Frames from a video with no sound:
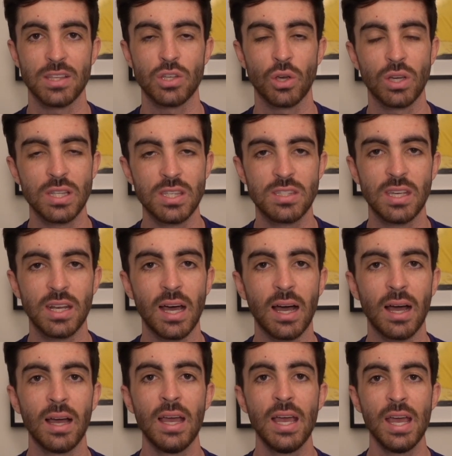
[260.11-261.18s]
So
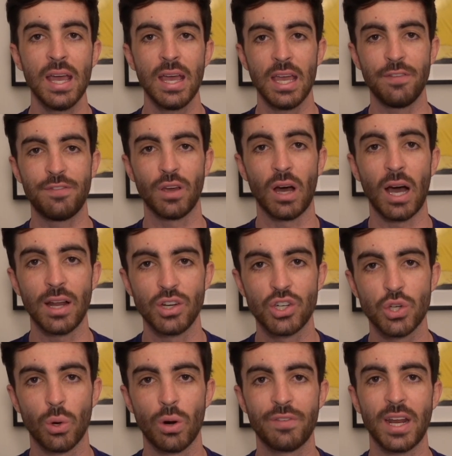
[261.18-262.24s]
consider, if you're
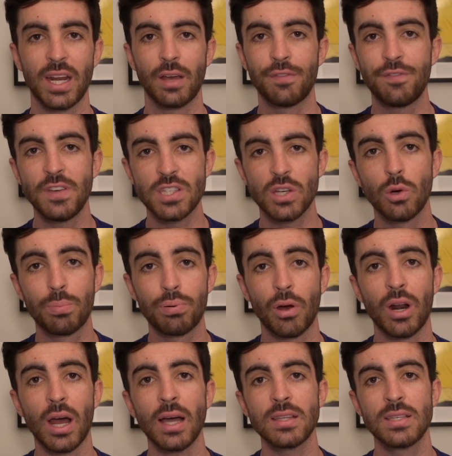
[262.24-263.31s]
unsure of getting a physical
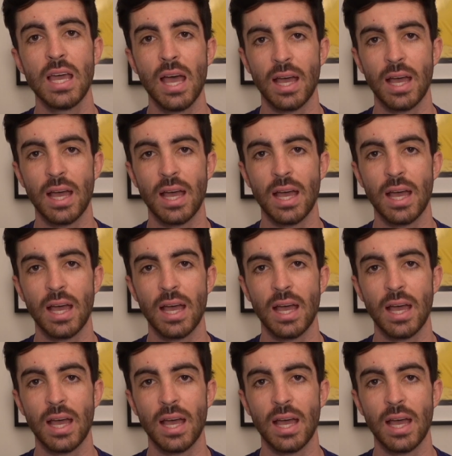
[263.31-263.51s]
product,